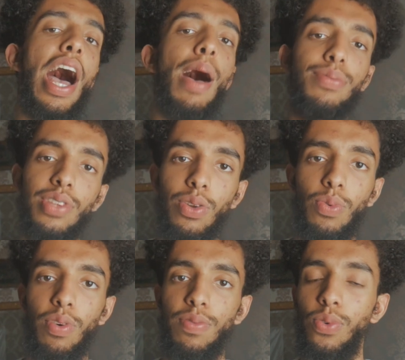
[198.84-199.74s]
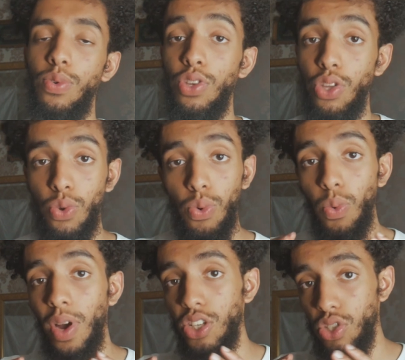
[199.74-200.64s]
Absolute waffle. You
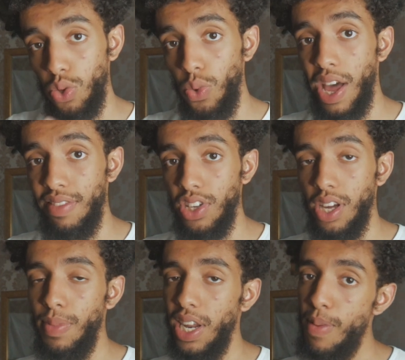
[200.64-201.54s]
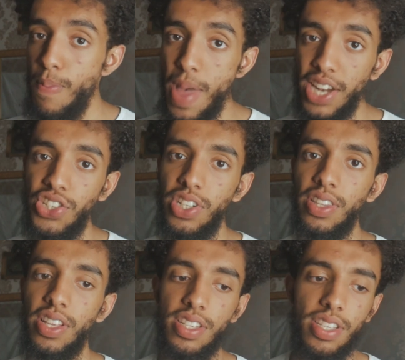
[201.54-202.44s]
always do have time, and I've
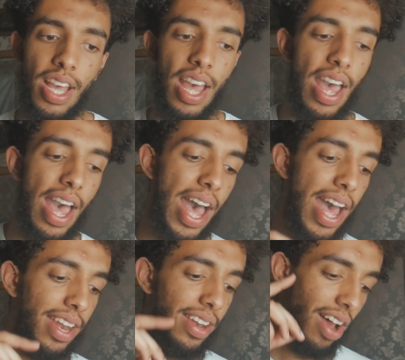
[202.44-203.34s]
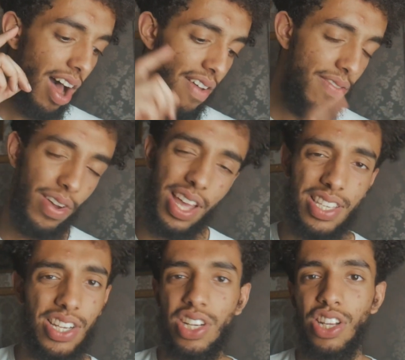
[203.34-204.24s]
mentioned this and I've
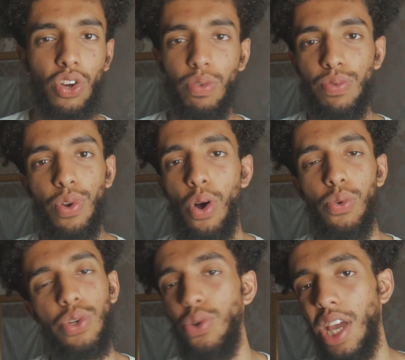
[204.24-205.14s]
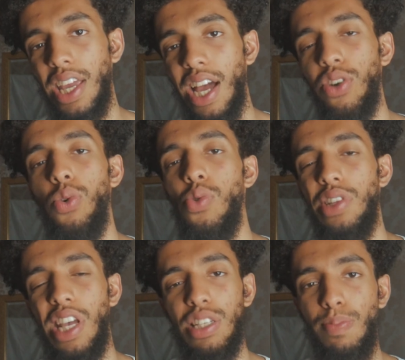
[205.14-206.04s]
essentially gone through a whole UK CAT
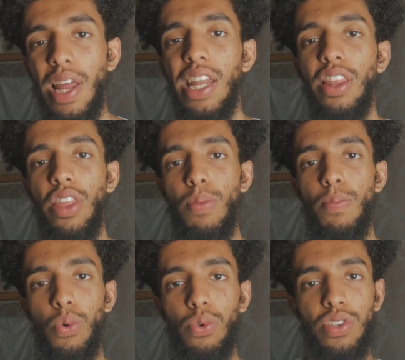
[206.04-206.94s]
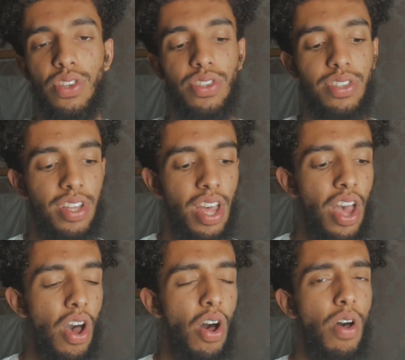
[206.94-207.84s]
course explaining the importance
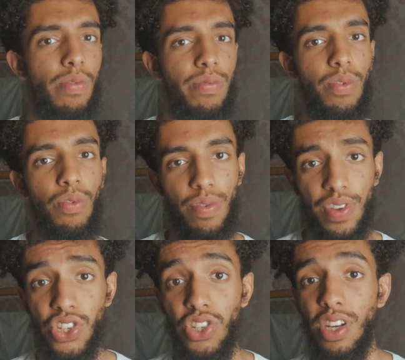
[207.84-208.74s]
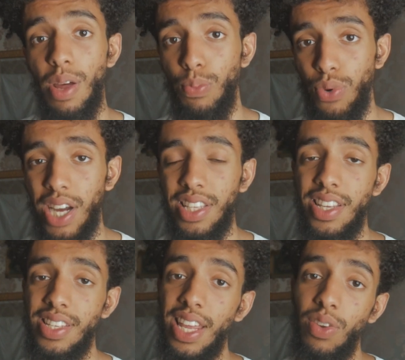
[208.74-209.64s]
of revision and
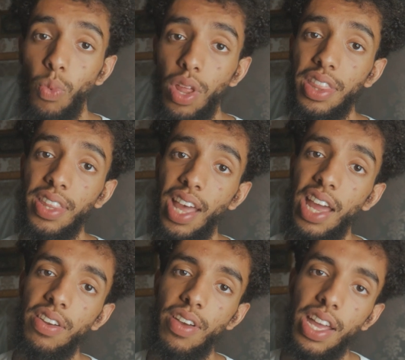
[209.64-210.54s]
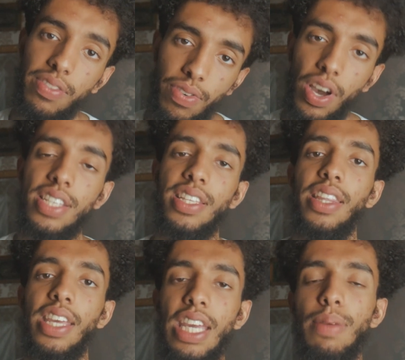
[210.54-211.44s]
practice. And one thing that I advise
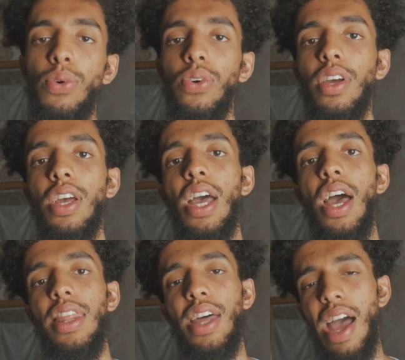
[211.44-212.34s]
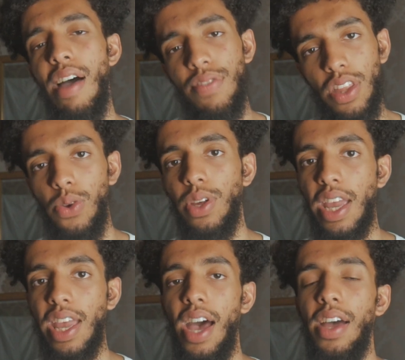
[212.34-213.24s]
in the ebook that I have for the
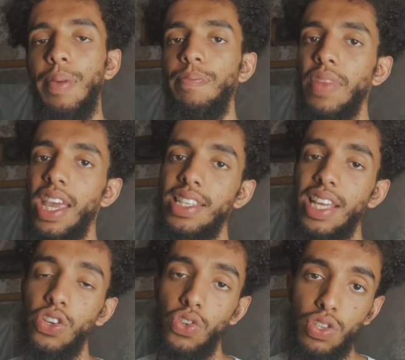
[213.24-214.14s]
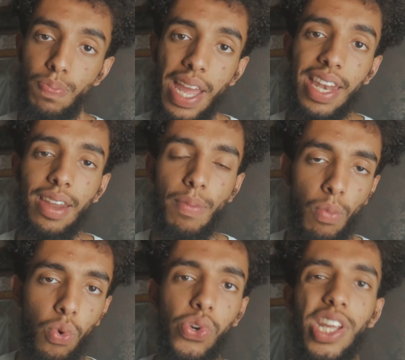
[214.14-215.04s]
UK CAT is that you spend
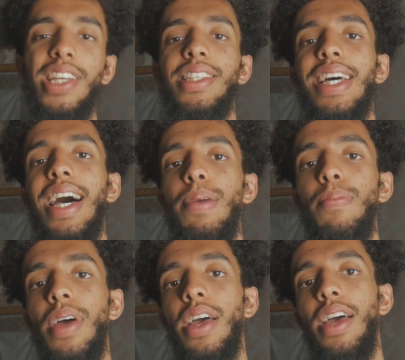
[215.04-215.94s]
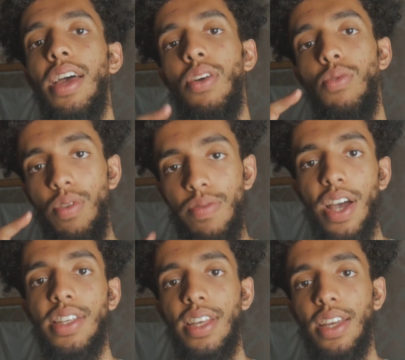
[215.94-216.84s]
morning time
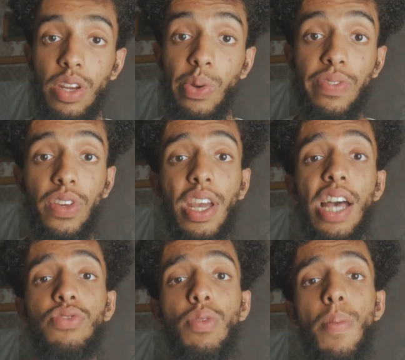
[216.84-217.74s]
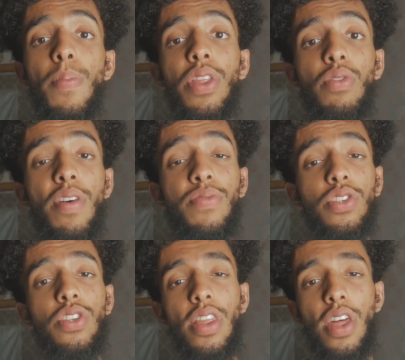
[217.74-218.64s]
revising. Now, if you guys remember the
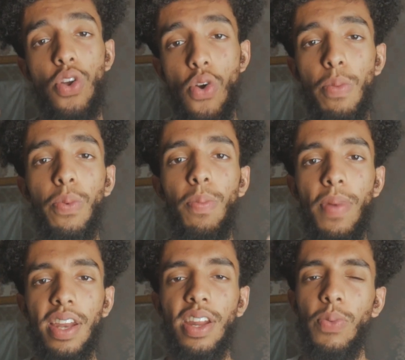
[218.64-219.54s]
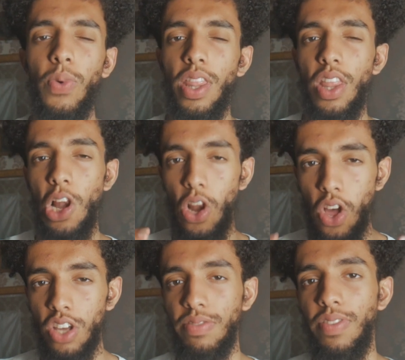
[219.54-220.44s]
reference to the noble man in one of the
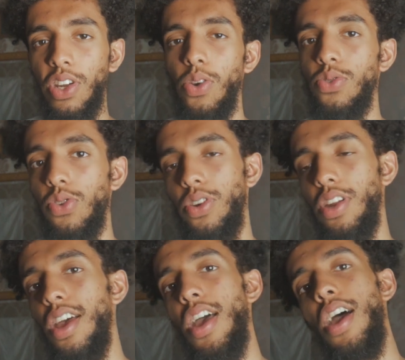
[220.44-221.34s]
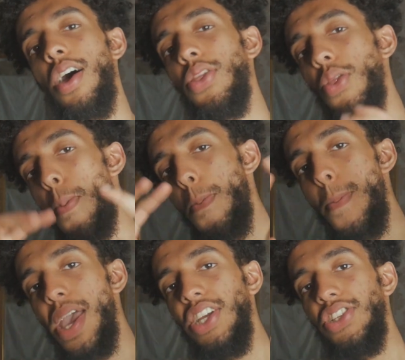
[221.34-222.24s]
last videos on the
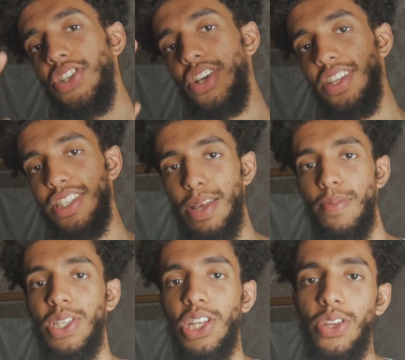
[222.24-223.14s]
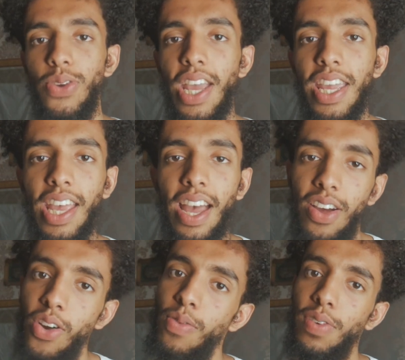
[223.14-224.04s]
major tip to the UK
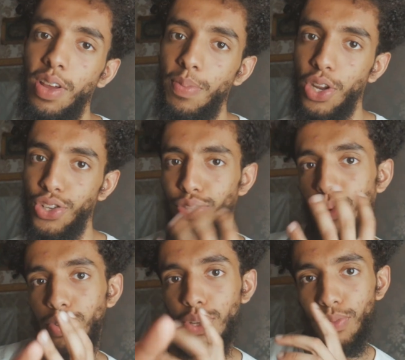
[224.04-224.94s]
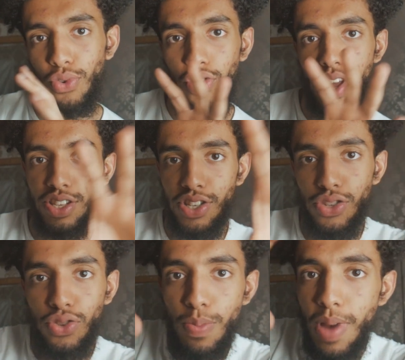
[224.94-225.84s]
CAT, hopefully I'm gonna do some crazy
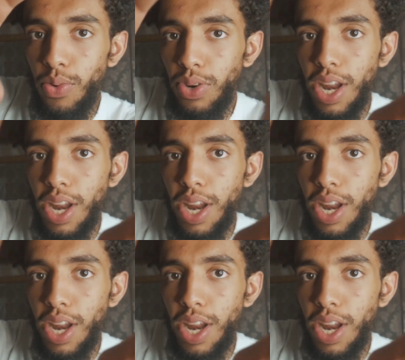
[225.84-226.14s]
zoom out